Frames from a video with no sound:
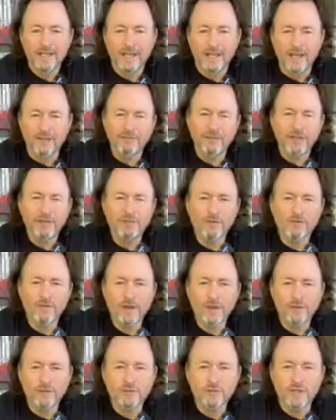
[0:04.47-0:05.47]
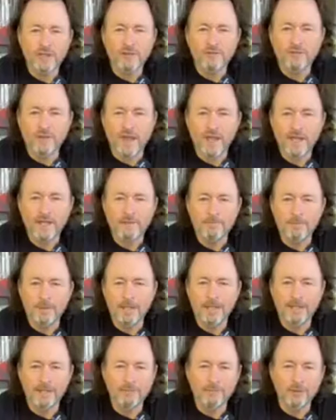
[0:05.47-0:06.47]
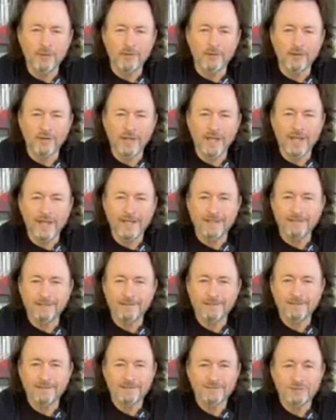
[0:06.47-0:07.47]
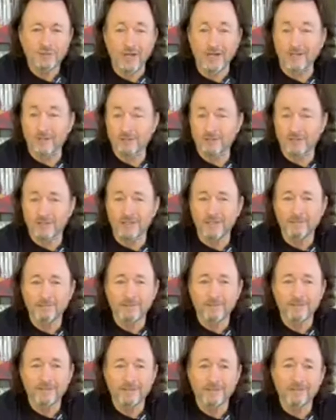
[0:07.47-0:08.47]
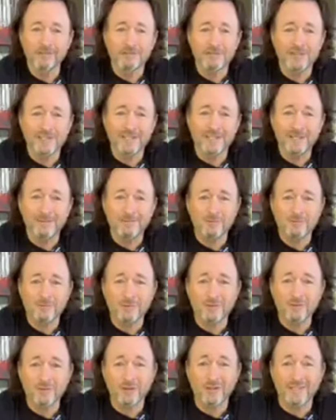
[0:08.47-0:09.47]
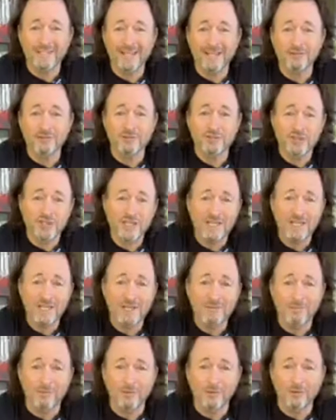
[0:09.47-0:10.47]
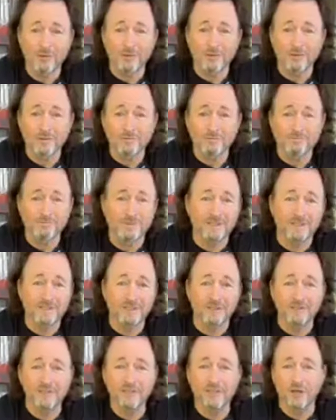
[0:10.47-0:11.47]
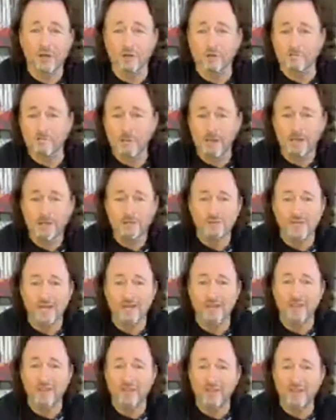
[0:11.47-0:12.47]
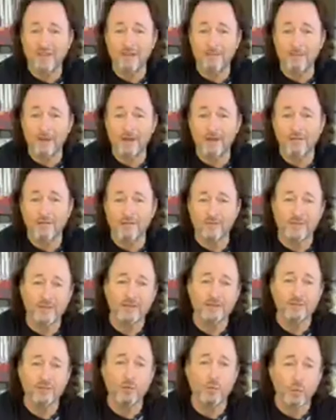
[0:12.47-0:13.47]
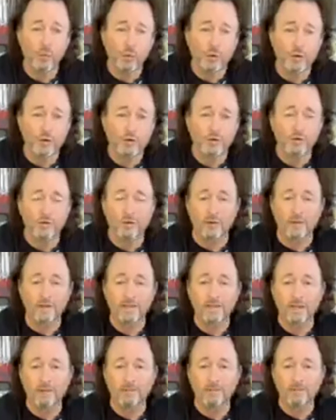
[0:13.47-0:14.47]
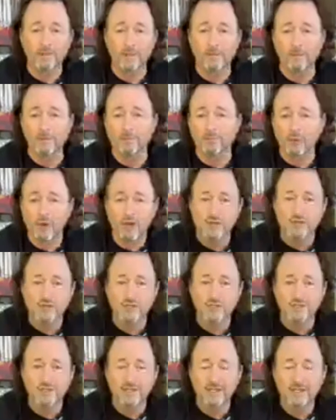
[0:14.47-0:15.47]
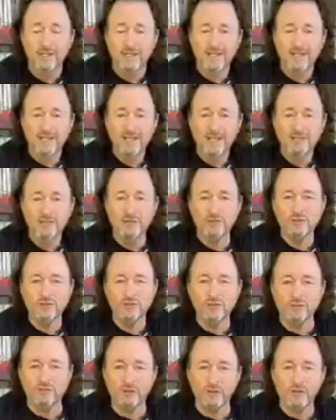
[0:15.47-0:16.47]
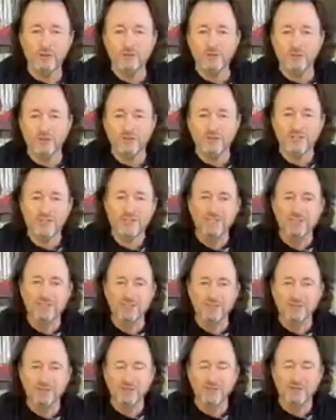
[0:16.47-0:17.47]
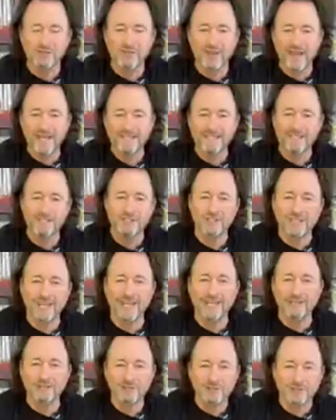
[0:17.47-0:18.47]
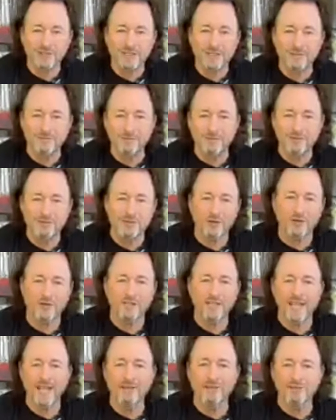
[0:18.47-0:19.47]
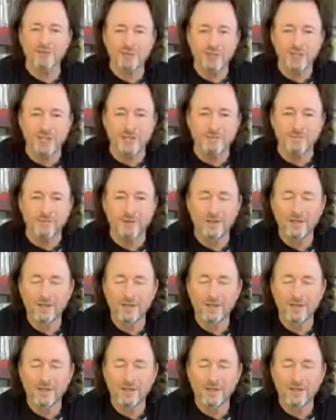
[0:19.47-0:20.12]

Have you ever found yourself lying in bed in the middle of the night trying to sleep? You couldn't sleep, so you started counting sheep, or you did your best not to think about things at work or any upcoming projects. So you just diverted your attention to the fact that you can't sleep and you started counting sheep.